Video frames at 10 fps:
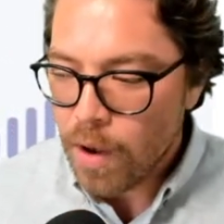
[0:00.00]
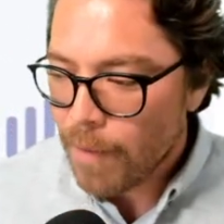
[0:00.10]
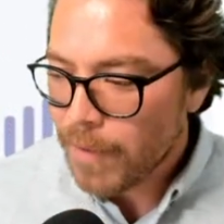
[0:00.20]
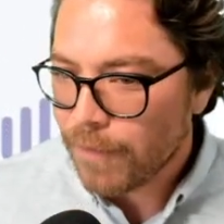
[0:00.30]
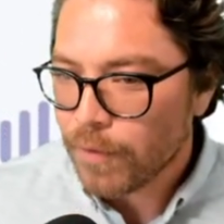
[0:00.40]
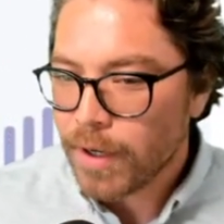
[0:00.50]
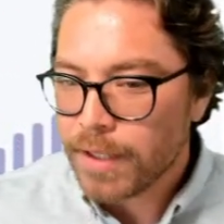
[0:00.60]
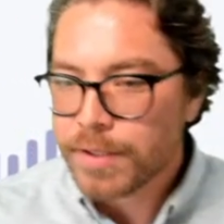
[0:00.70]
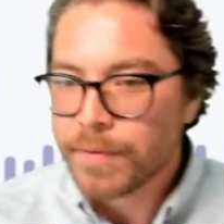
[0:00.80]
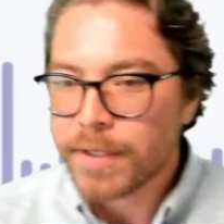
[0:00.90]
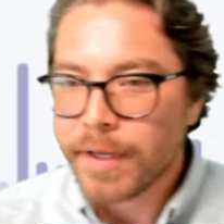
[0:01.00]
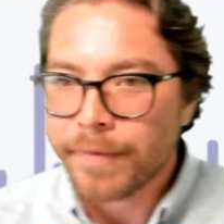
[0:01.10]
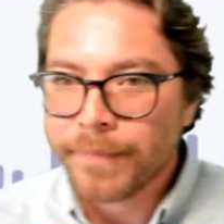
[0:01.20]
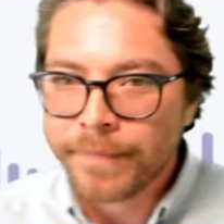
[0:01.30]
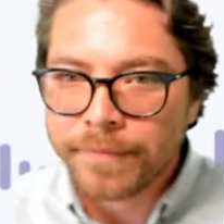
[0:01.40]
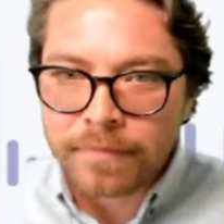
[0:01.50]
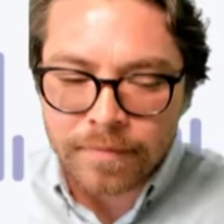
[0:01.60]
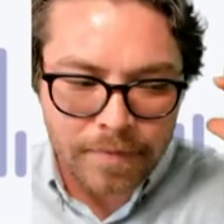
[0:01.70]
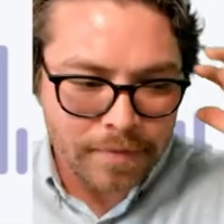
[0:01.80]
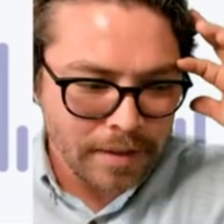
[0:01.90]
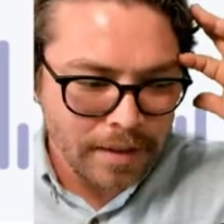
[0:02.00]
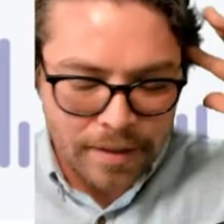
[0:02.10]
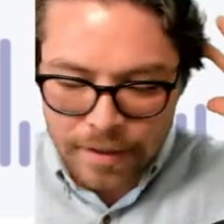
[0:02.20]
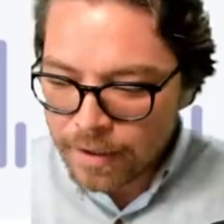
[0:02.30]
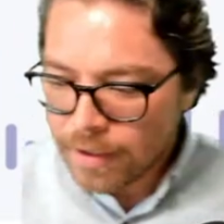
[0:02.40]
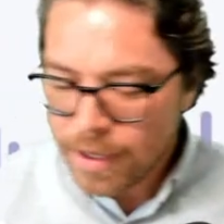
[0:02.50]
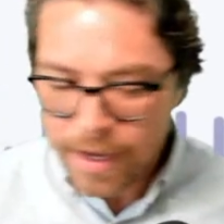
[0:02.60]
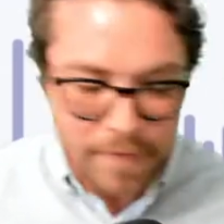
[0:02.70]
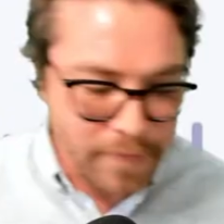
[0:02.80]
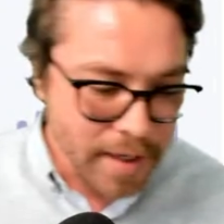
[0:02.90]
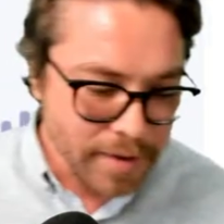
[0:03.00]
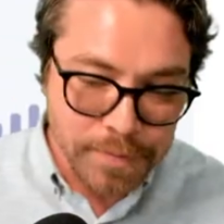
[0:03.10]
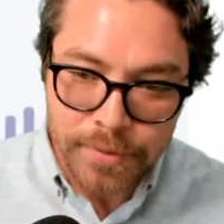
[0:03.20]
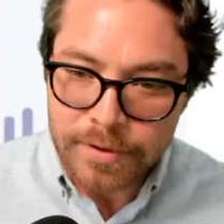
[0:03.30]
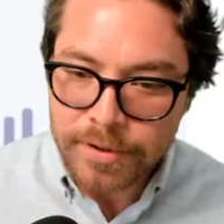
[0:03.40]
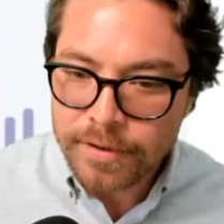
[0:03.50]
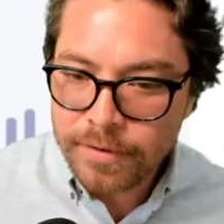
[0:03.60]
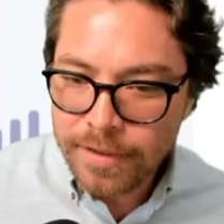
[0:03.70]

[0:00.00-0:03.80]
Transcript: I'm gonna have to write this one down. I gotta find this person.